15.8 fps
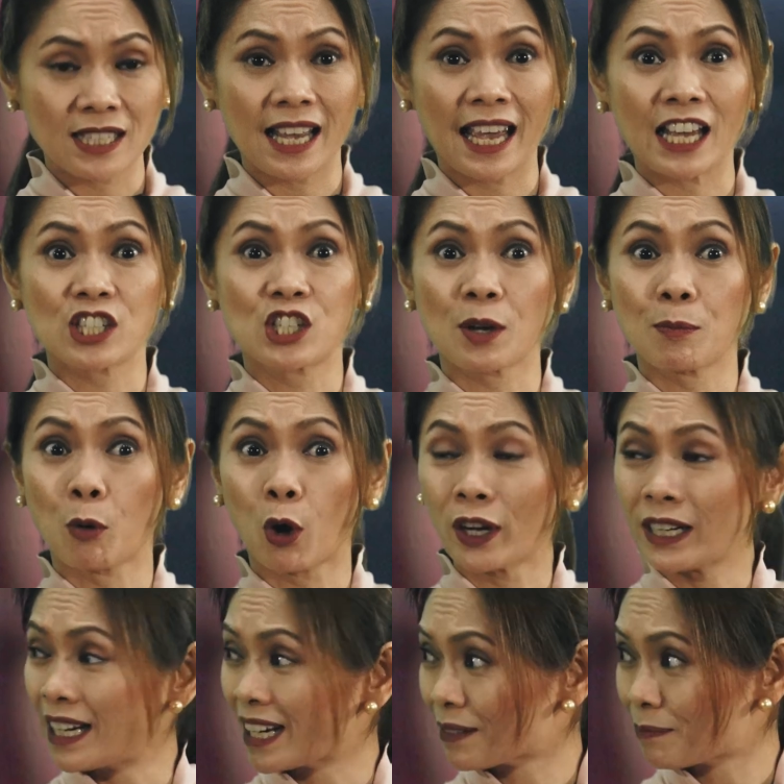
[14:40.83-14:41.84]
the
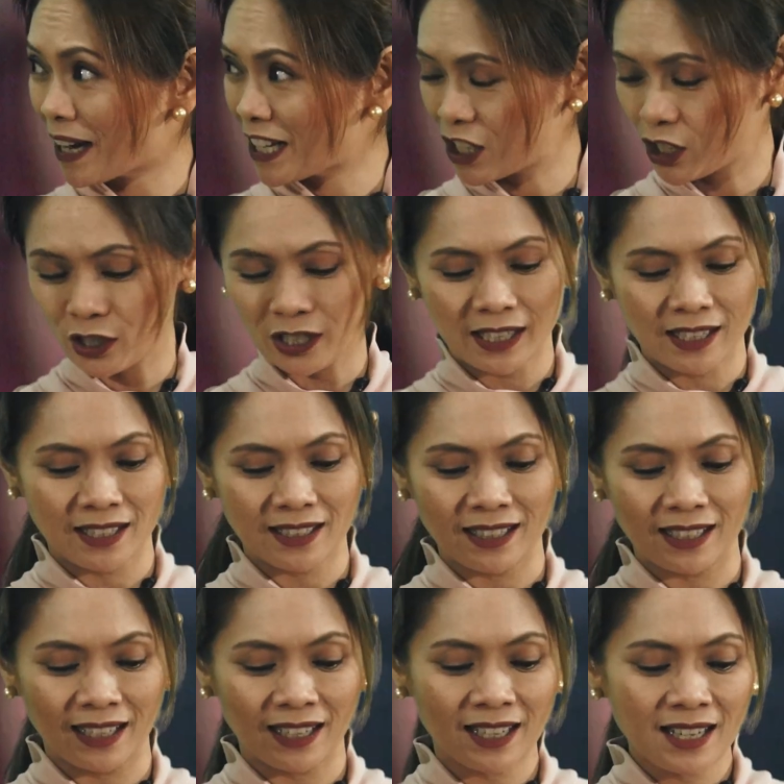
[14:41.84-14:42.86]
hegemonic
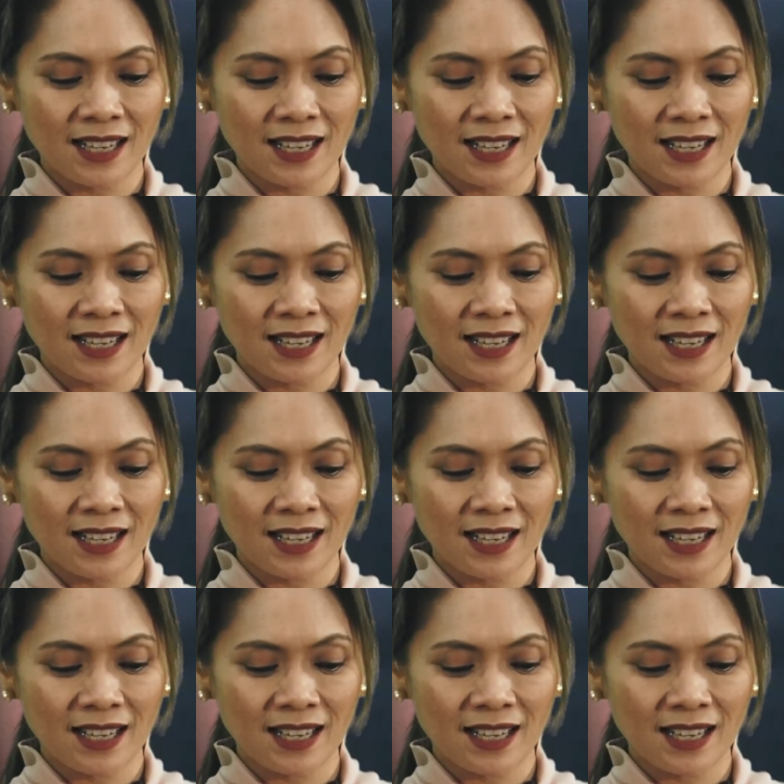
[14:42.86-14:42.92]
masculinity